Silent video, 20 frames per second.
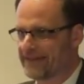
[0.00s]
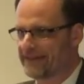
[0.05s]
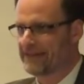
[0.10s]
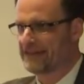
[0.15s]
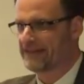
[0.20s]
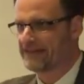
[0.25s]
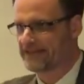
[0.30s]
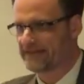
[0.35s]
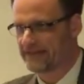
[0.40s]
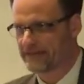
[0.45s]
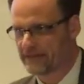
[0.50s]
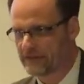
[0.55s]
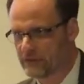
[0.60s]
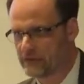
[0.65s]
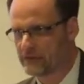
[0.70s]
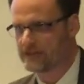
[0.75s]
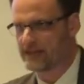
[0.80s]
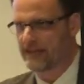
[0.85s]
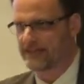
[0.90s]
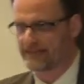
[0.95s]
this
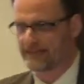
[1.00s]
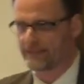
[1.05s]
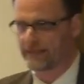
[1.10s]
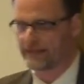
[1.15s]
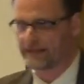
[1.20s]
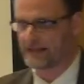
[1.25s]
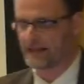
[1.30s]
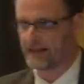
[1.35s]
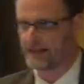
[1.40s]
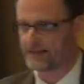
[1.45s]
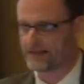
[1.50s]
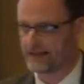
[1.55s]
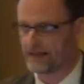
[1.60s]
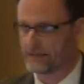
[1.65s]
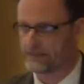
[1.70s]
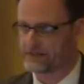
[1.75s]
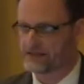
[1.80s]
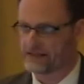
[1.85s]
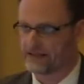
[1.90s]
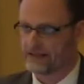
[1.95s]
New Testament
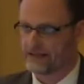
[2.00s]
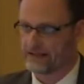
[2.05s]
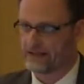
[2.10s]
concept